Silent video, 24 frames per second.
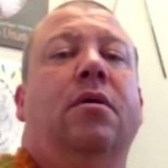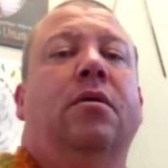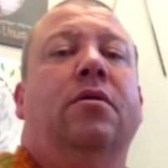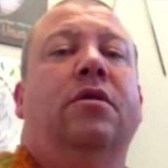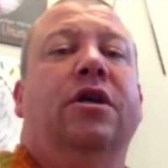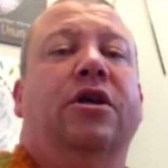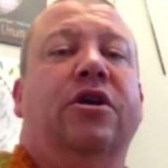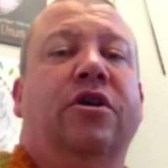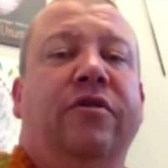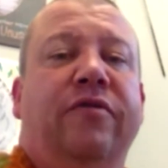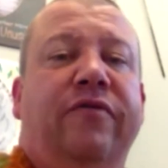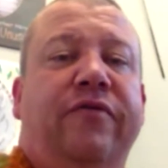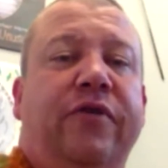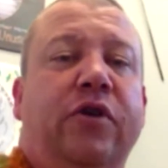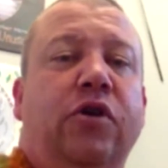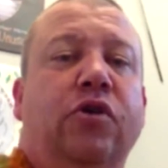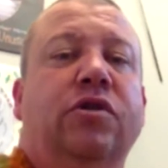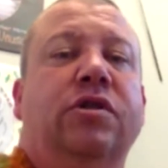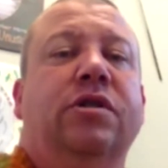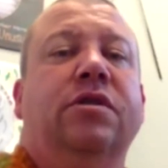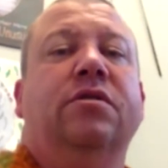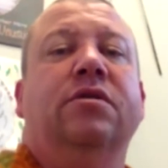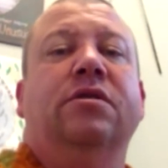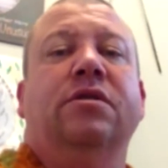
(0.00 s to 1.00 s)
the
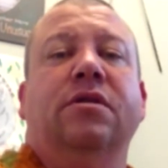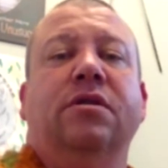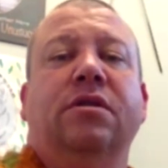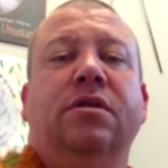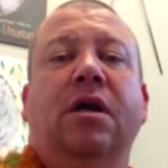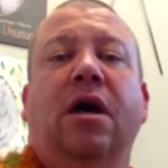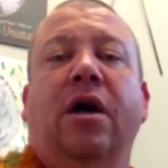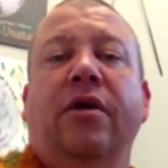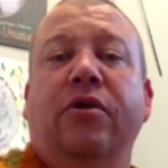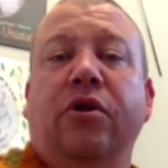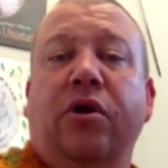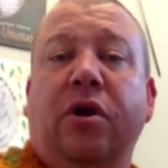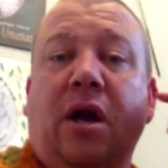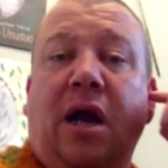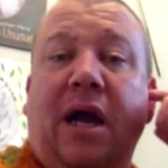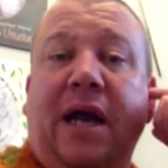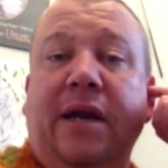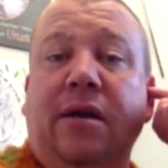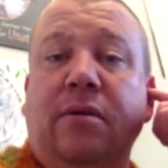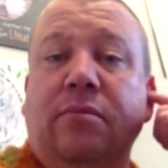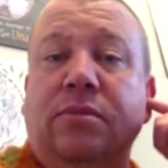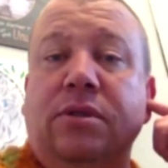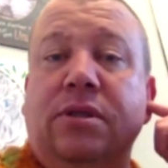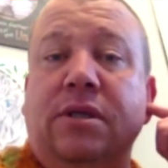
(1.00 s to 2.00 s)
confusions and other
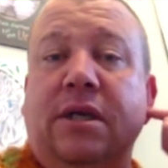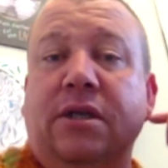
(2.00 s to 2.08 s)
items